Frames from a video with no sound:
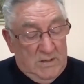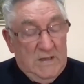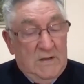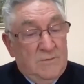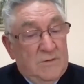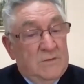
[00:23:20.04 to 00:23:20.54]

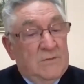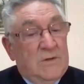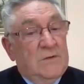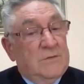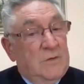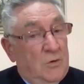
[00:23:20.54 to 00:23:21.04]
Even as
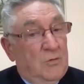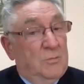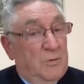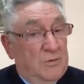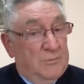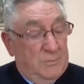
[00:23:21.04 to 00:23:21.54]
our soul
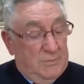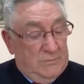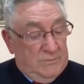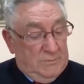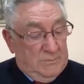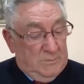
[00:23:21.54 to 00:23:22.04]

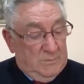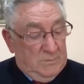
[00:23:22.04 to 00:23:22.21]
prospers.